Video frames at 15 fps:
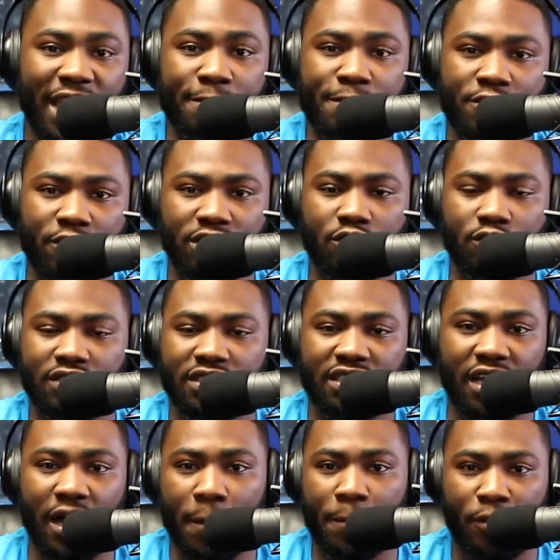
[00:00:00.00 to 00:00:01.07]
keeping Russell
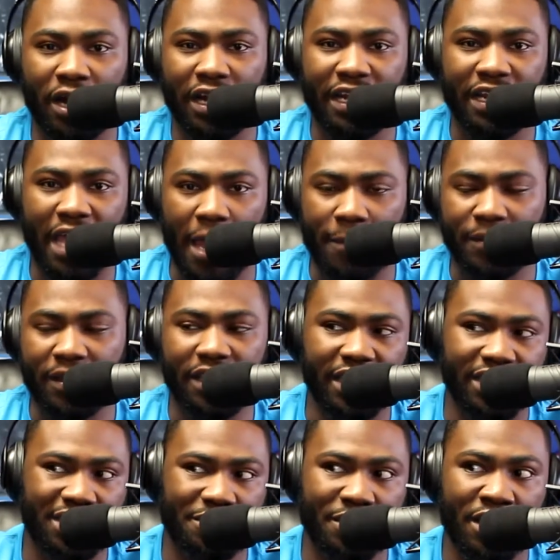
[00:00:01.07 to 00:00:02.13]
Wilson upright and happy
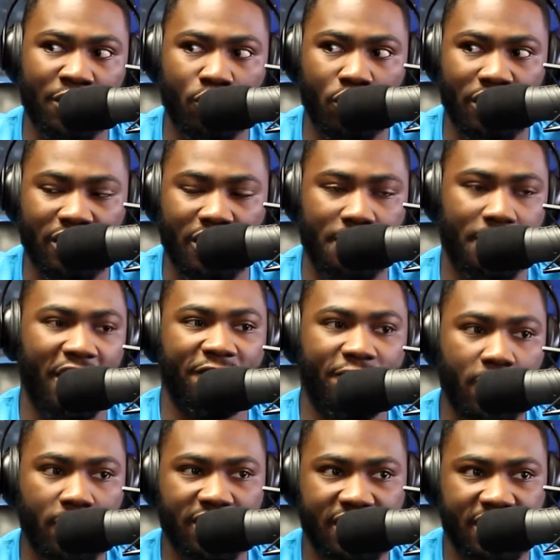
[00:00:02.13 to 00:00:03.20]
needs to be one of their
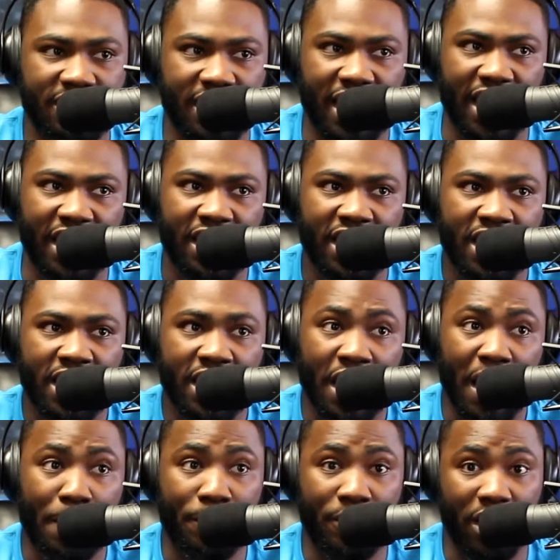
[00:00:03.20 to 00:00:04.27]
main focuses and
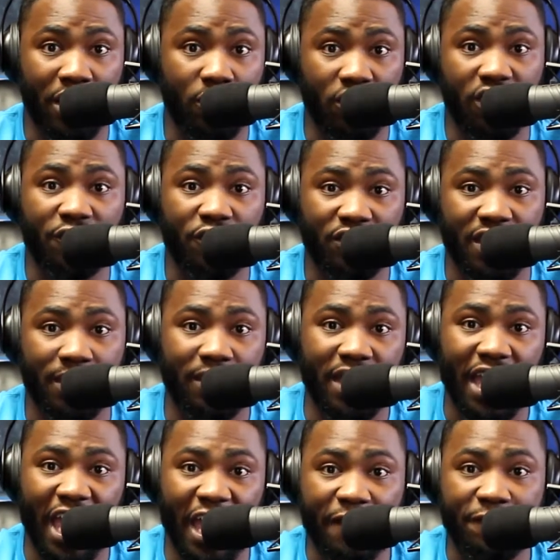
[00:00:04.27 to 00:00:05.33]
a priority for
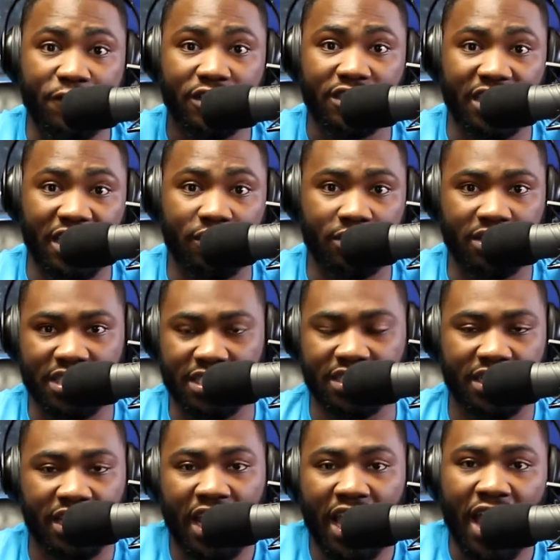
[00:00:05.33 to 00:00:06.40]
them every single
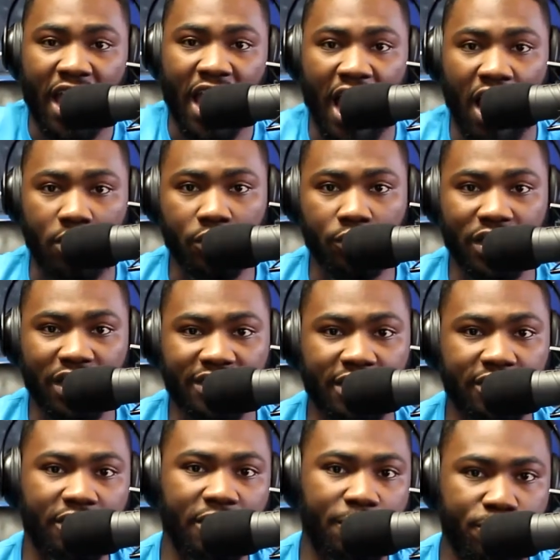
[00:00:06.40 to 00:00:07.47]
season. How can we
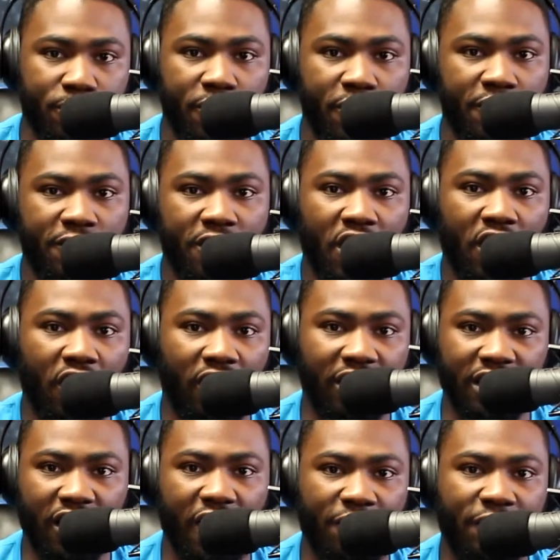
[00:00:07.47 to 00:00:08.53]
continue to improve
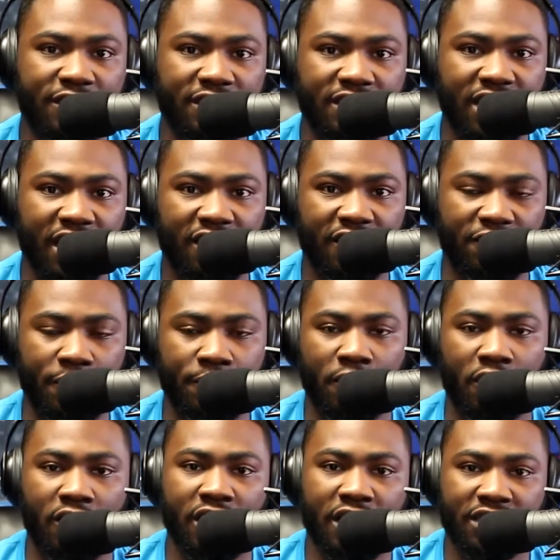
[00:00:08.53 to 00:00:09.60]
on the offensive side of the
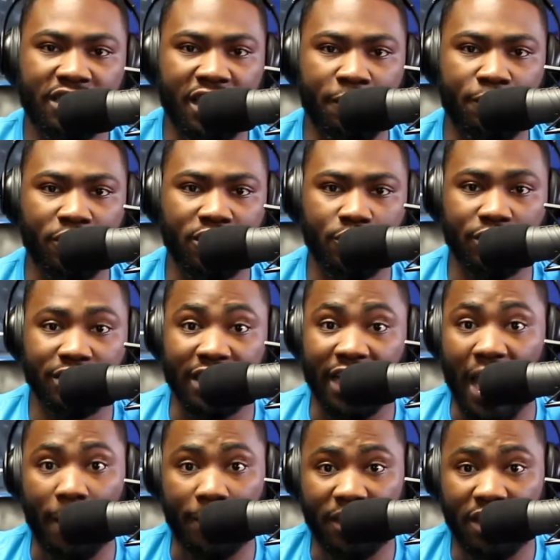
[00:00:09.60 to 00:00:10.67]
football to keep Russell
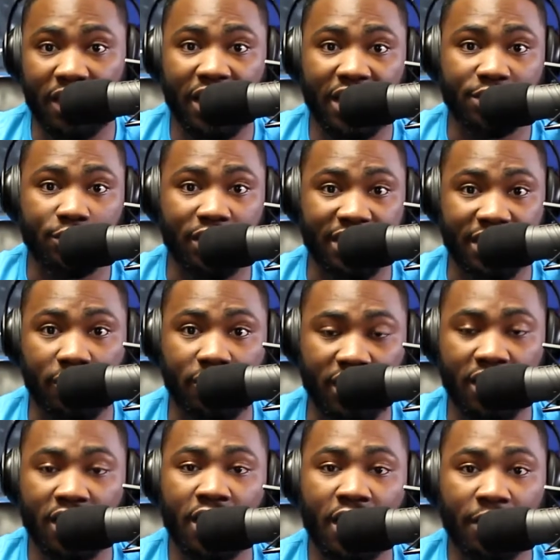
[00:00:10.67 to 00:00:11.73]
Wilson happy as well as
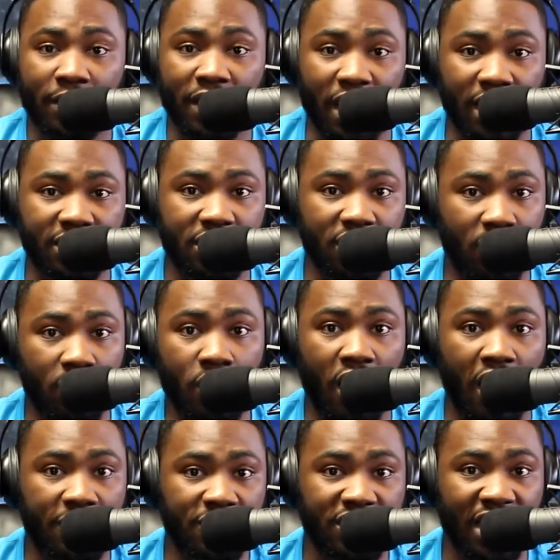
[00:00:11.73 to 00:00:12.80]
healthy? Because,
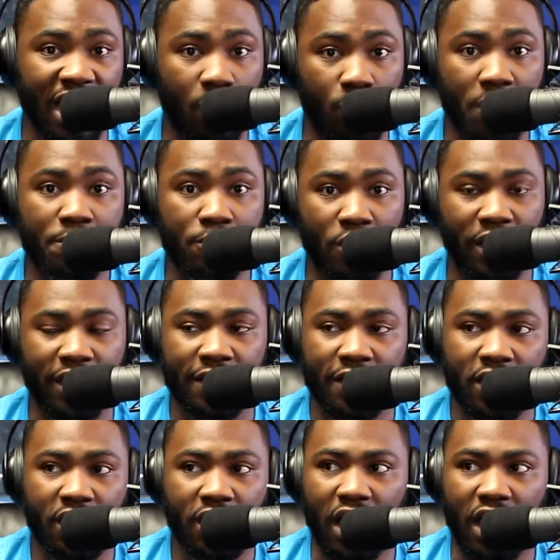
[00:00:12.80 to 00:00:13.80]
obviously at one point,